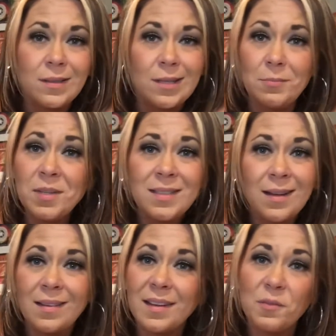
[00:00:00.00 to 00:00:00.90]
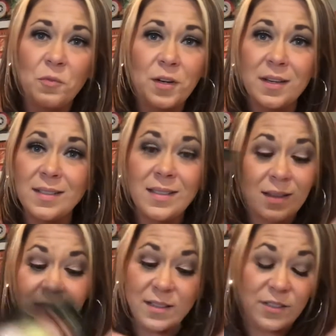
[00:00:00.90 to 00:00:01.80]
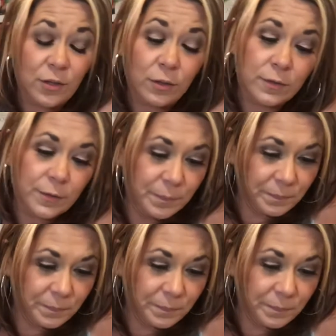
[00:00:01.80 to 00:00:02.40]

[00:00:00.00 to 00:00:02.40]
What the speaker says: Somebody's not getting what it is that they deserve.